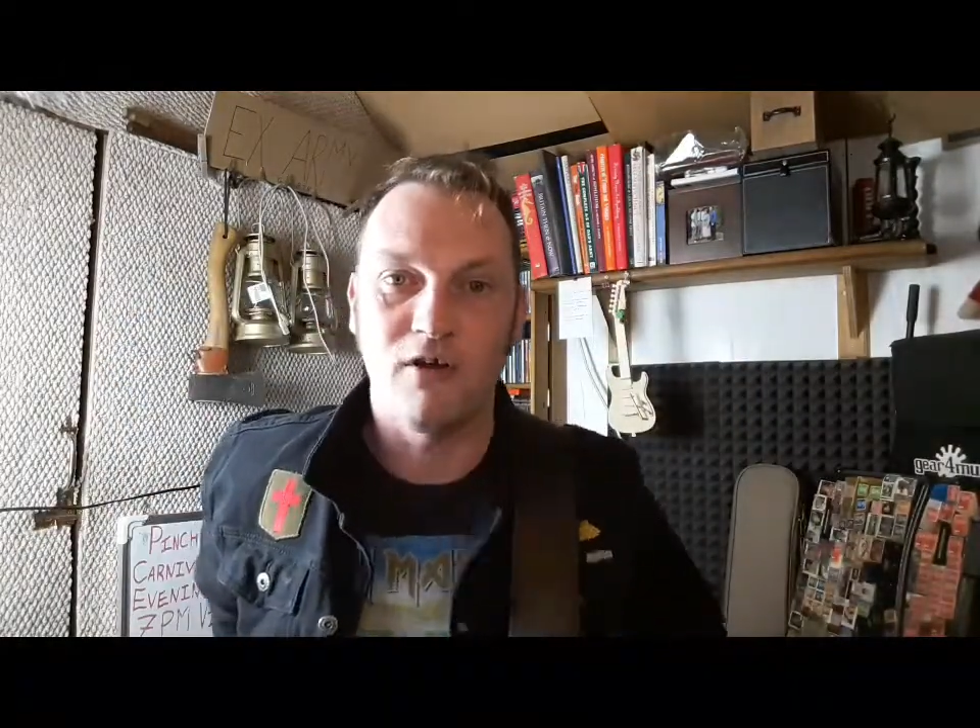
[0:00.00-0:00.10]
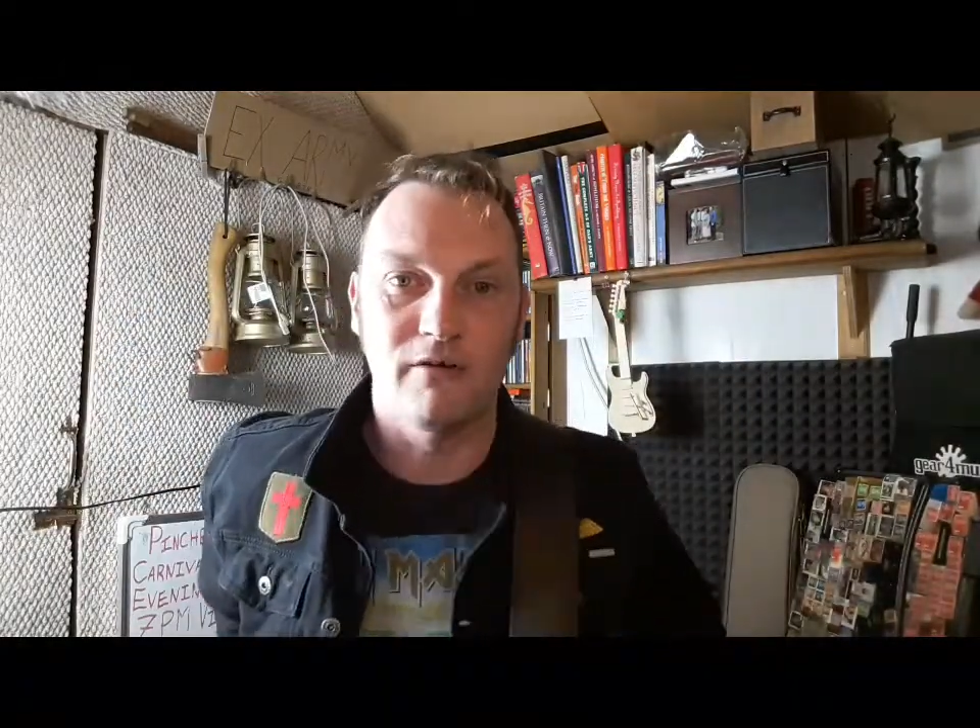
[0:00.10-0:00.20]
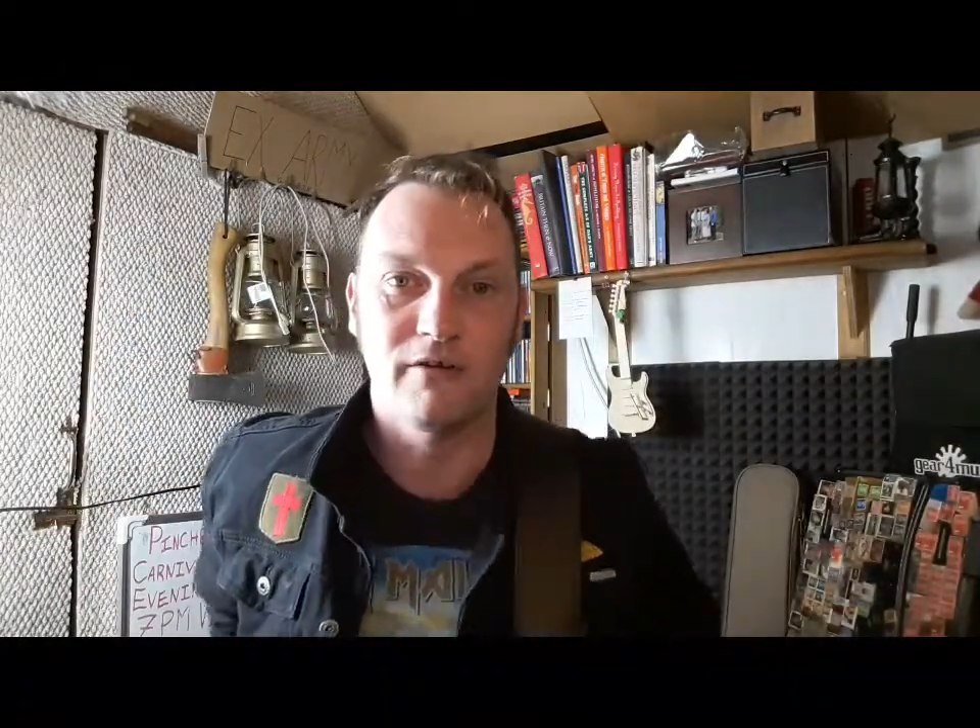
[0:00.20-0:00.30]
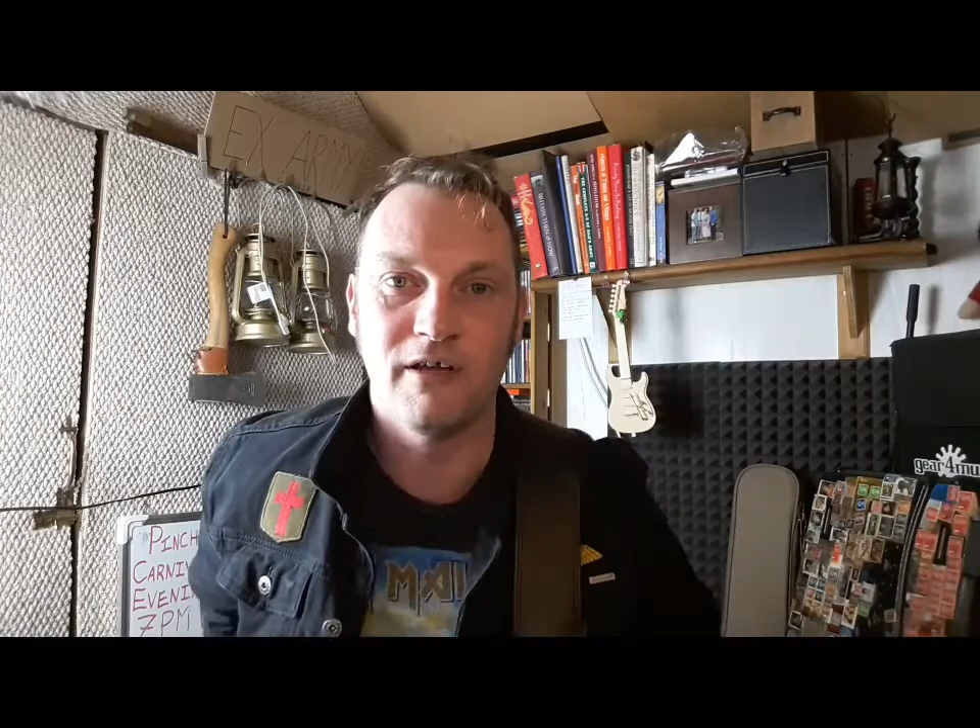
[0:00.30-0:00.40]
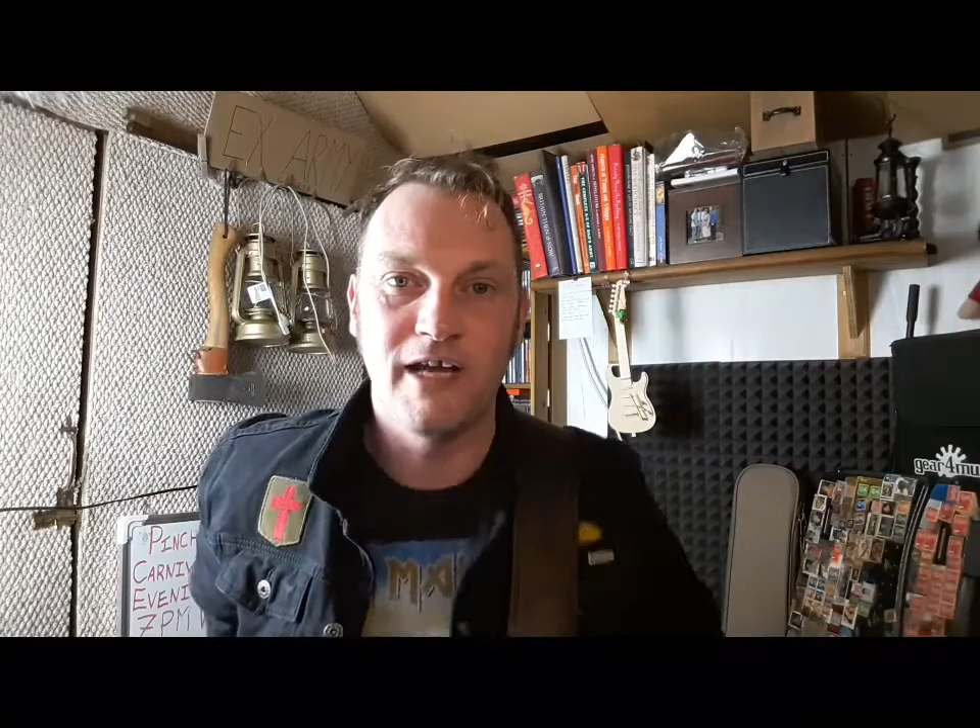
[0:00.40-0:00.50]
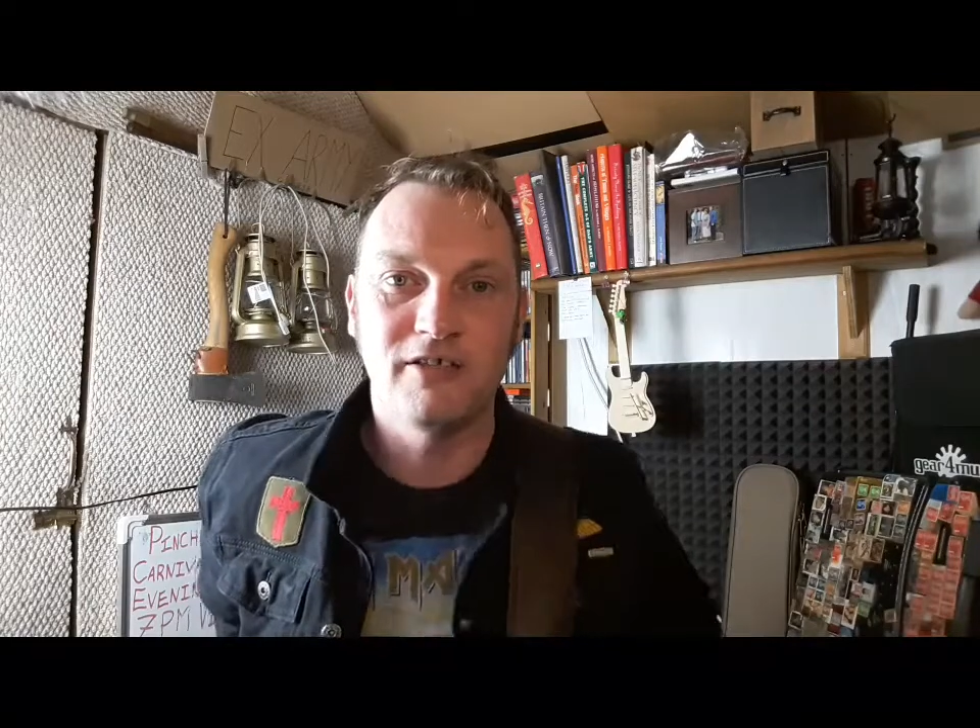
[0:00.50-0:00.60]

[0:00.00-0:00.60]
on.